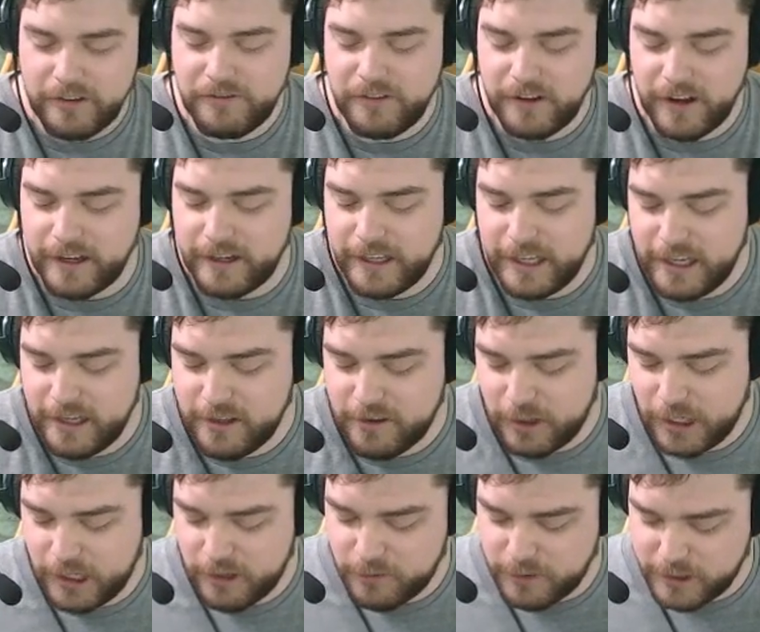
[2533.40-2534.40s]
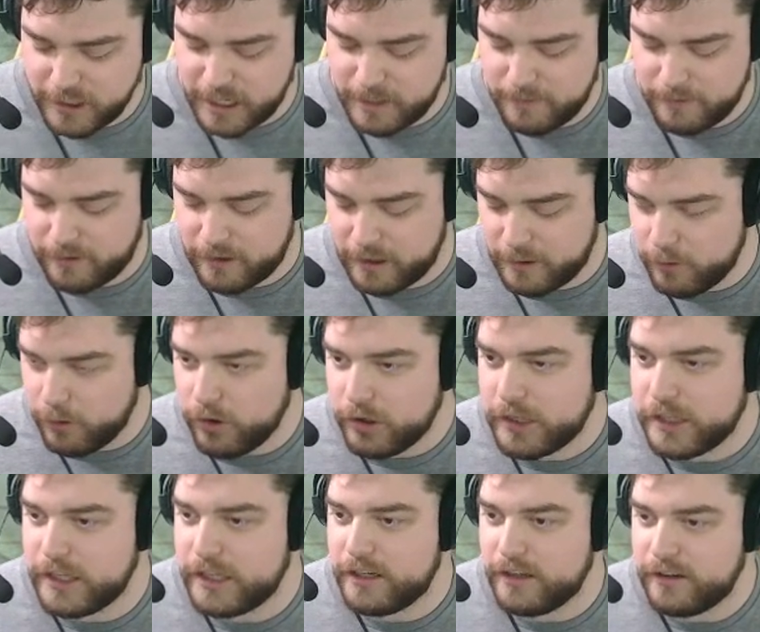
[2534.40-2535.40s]
fine. Here's what happens. I
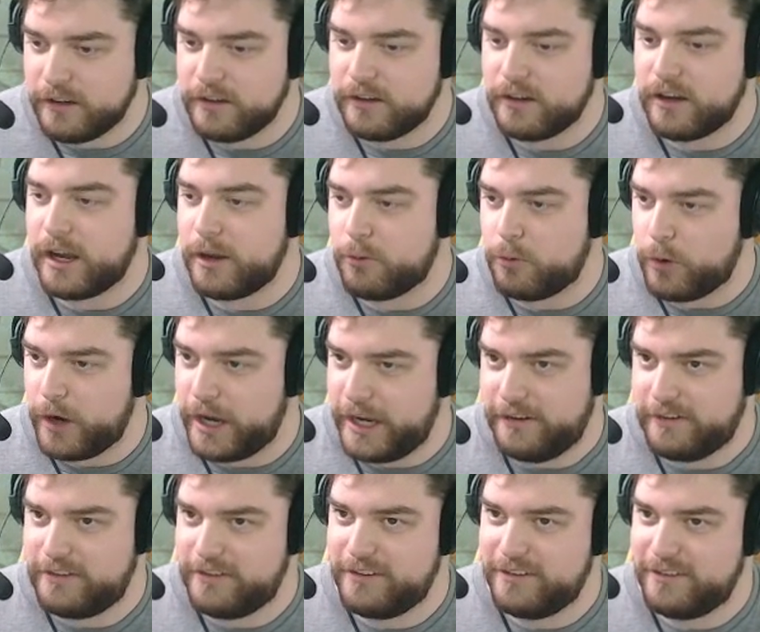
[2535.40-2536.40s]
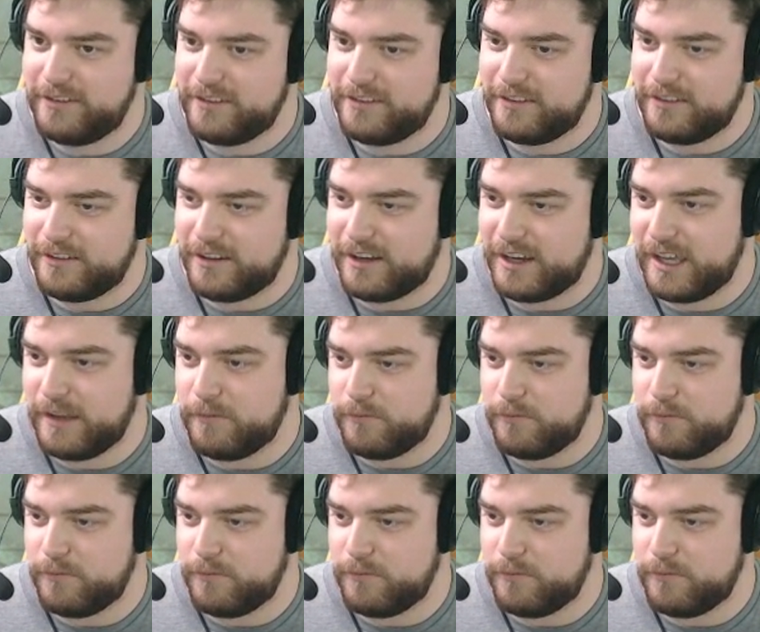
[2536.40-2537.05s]
walk in. I wait. I'm